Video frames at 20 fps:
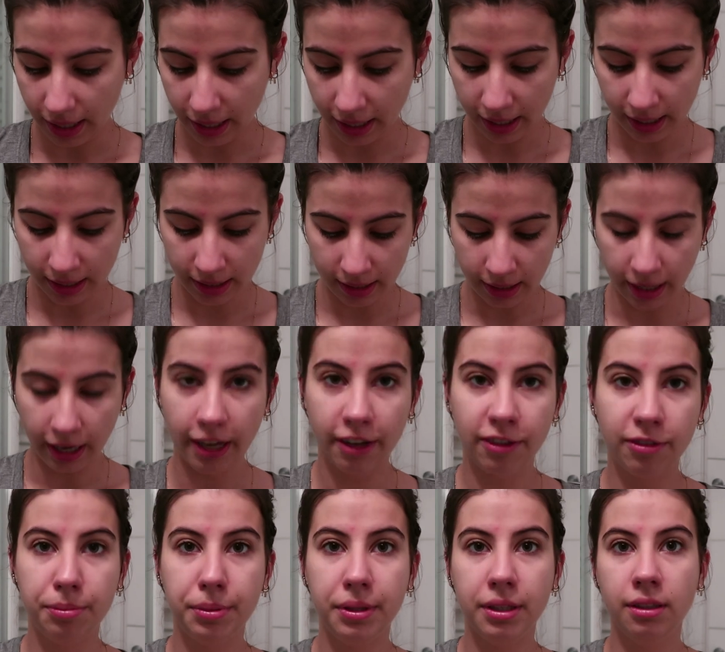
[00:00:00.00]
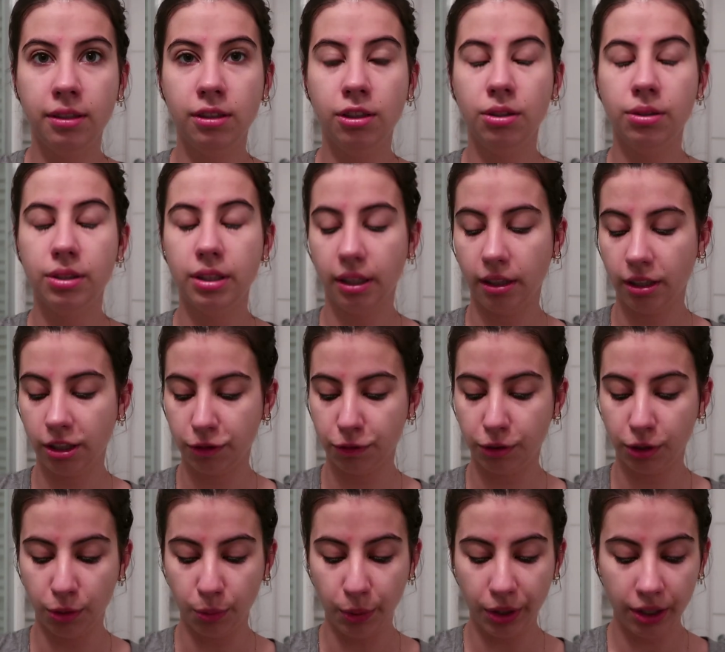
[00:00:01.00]
And I've been using this
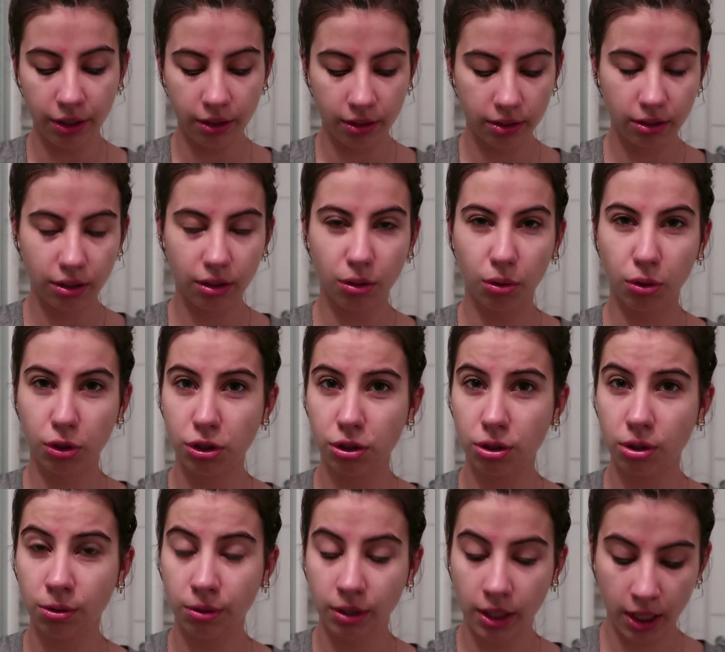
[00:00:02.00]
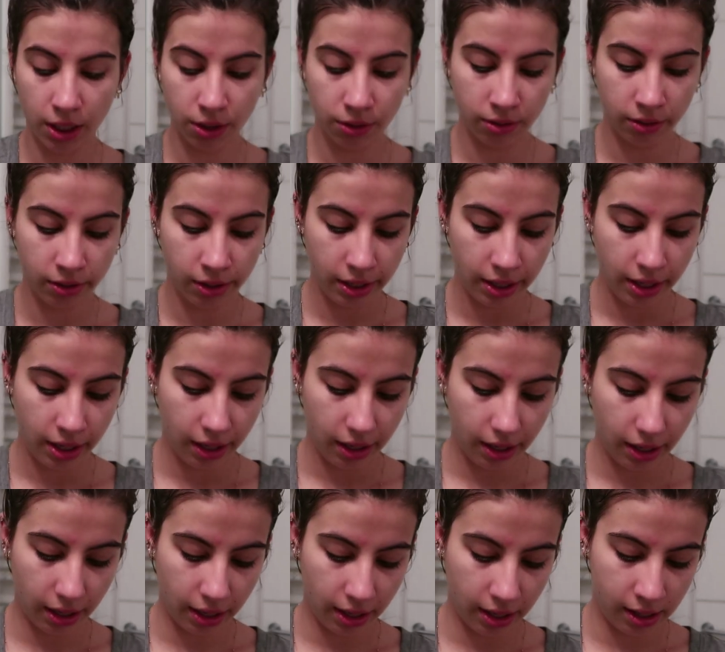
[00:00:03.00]
for a week or so now,
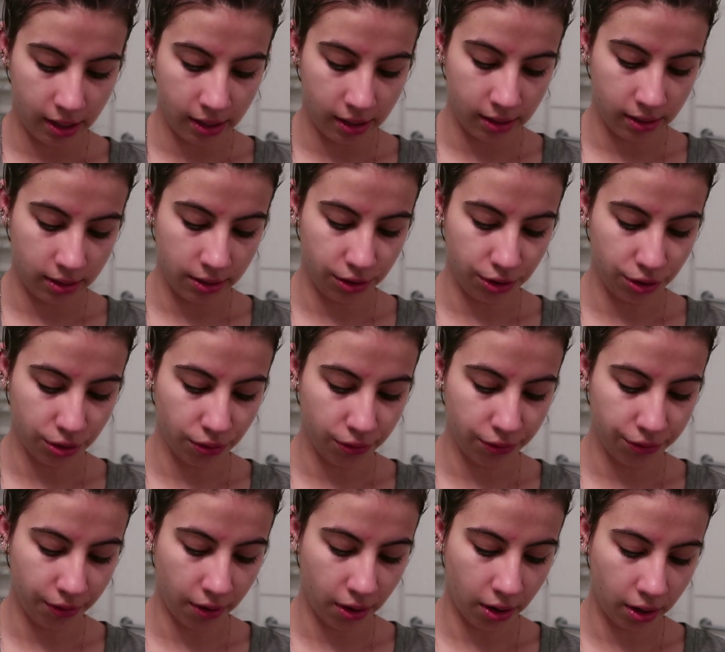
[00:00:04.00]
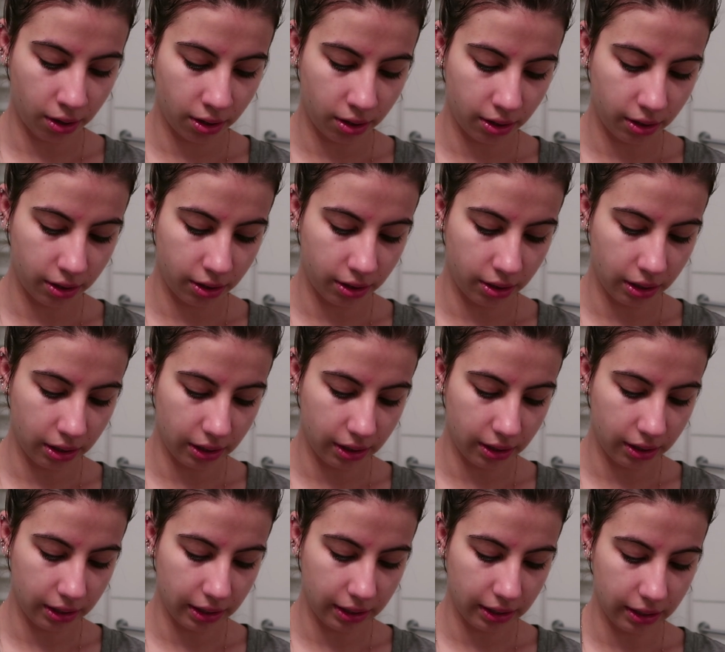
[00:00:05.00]
and so far
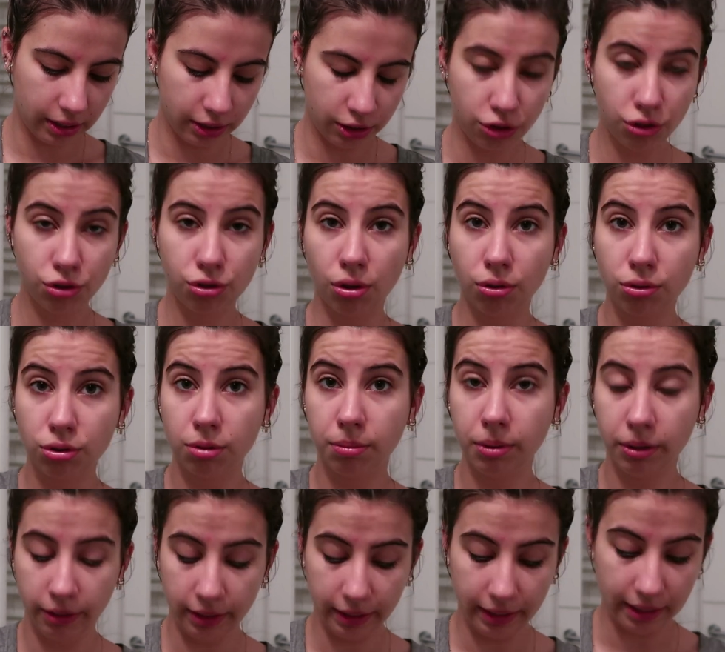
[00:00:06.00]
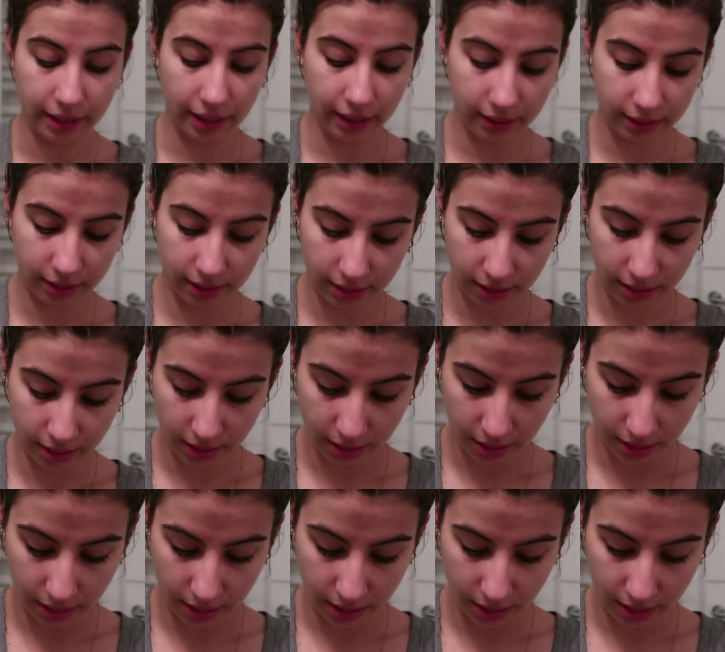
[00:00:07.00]
it's shown to be really nice.